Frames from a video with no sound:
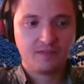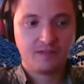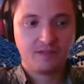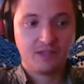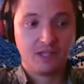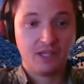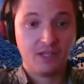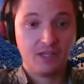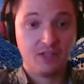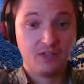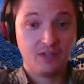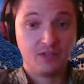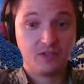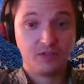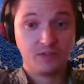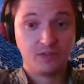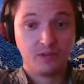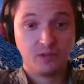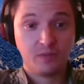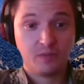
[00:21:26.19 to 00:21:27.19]
is
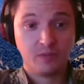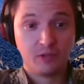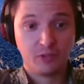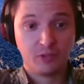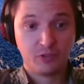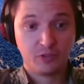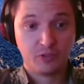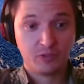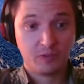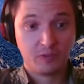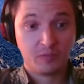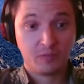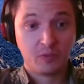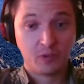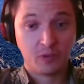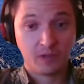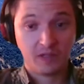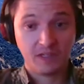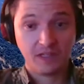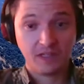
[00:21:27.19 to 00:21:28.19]
the most
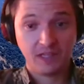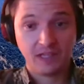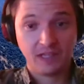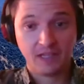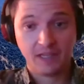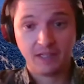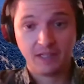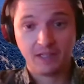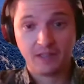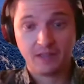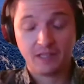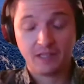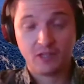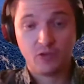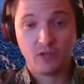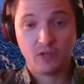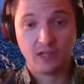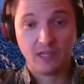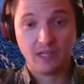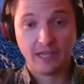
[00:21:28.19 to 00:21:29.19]
important thing that you
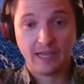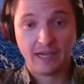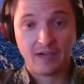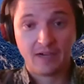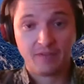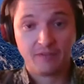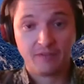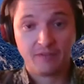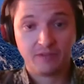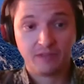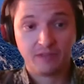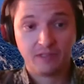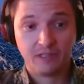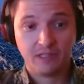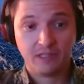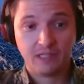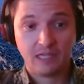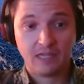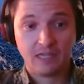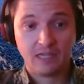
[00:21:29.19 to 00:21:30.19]
can have
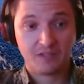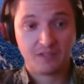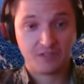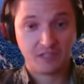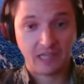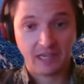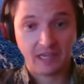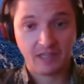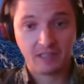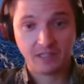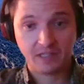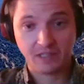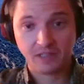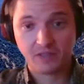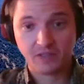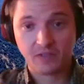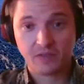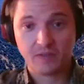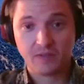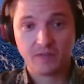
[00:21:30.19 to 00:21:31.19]
as a scientist.